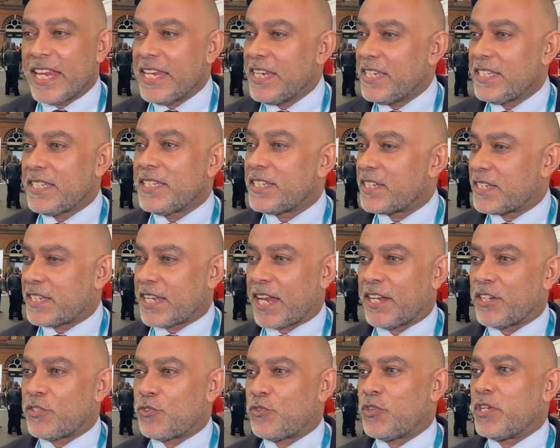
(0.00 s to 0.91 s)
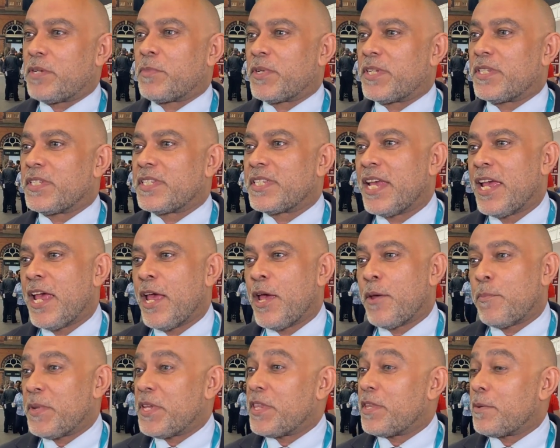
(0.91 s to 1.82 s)
easy to take treatments
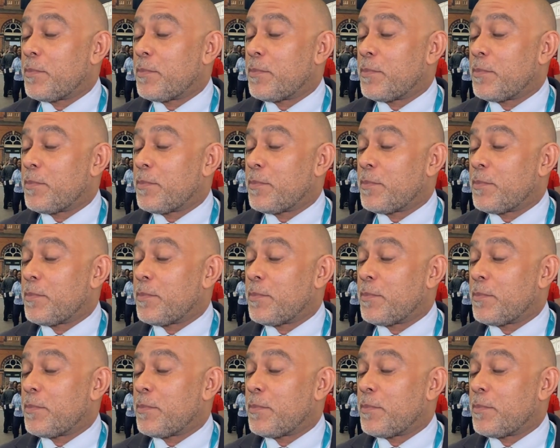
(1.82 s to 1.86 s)
mean